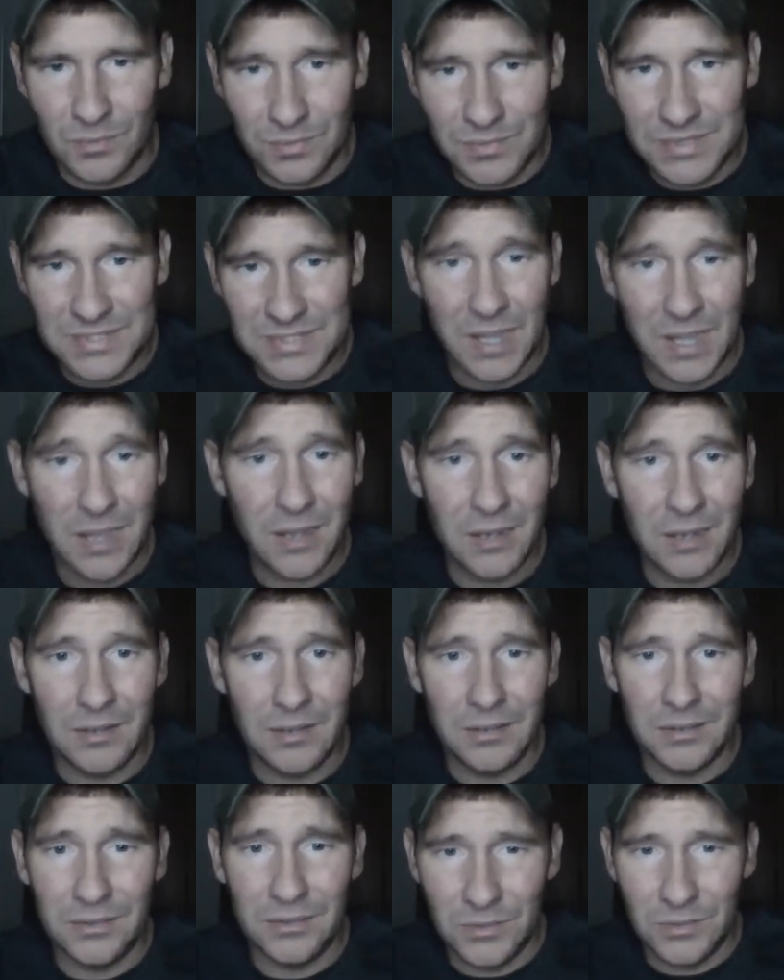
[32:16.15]
stayed
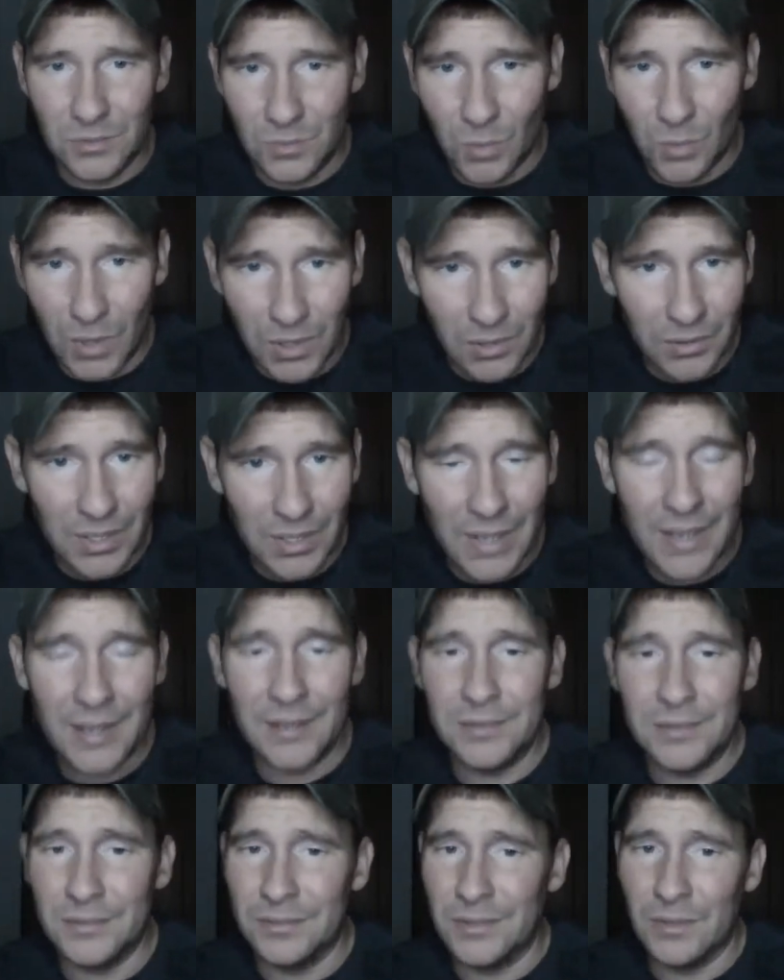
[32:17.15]
and dwelled
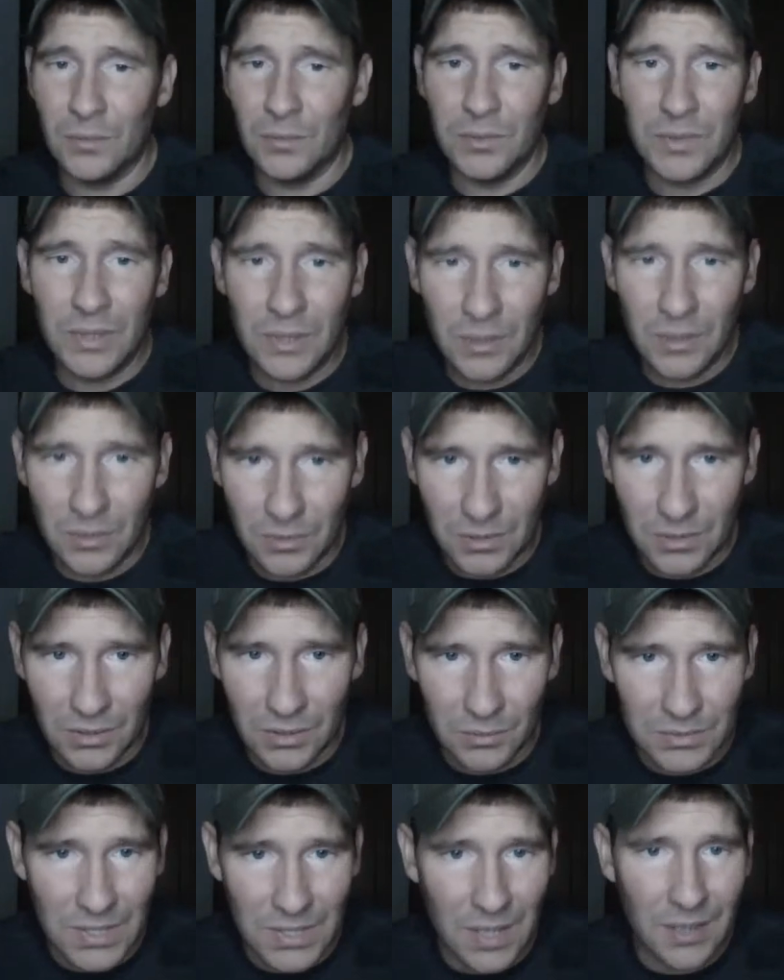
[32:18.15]
at, and they were there,
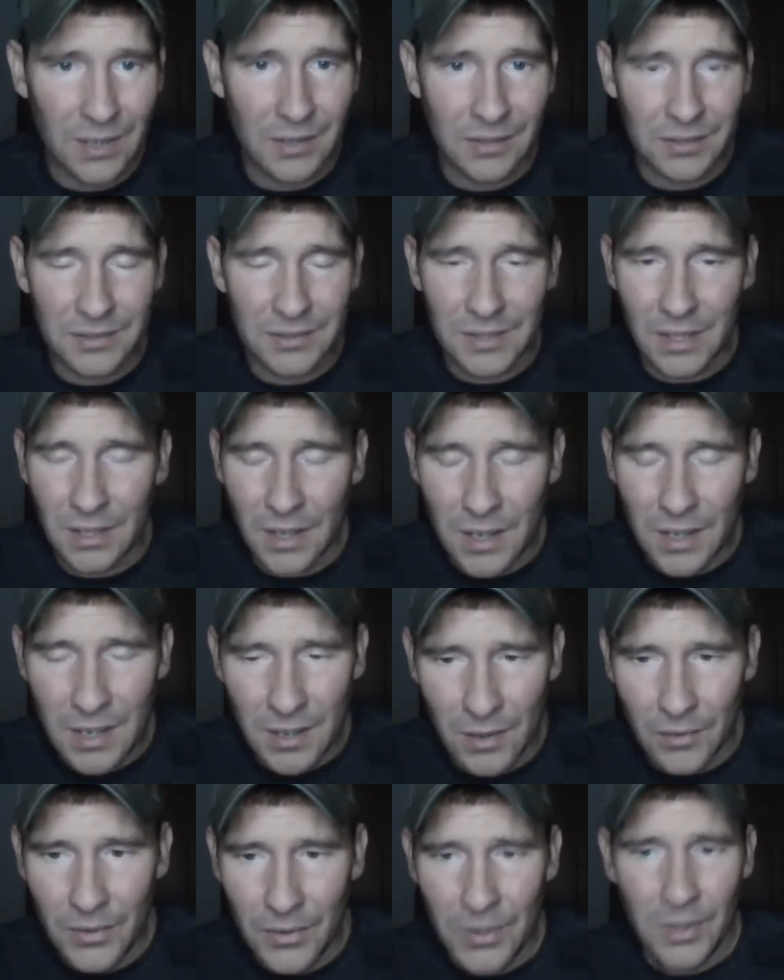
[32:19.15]
day in and day
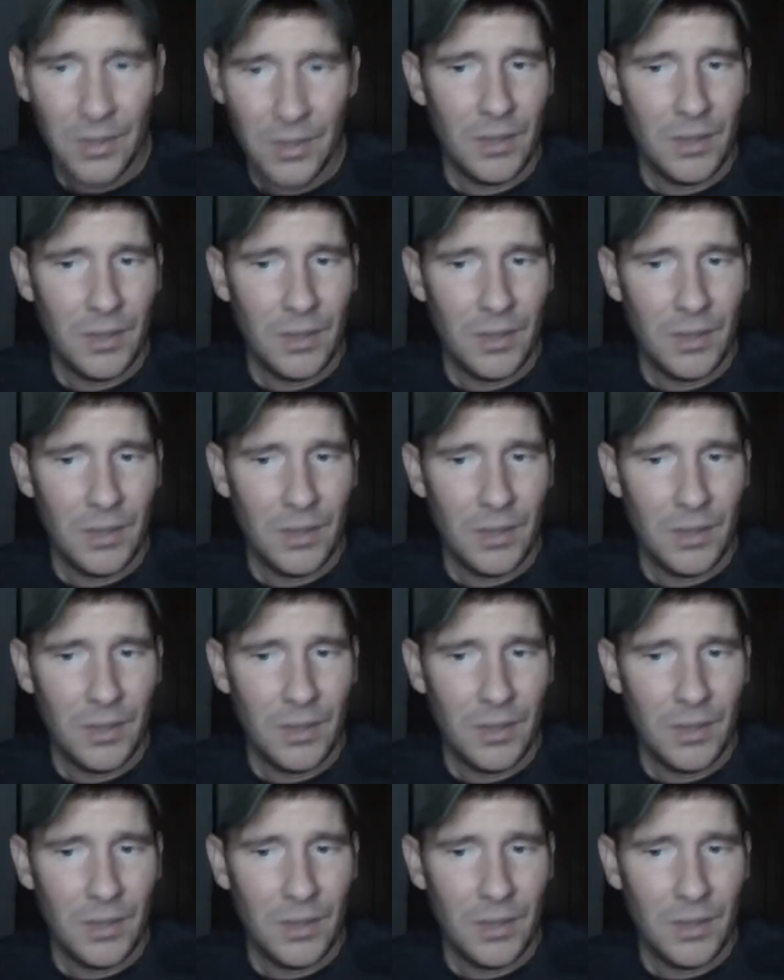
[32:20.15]
out.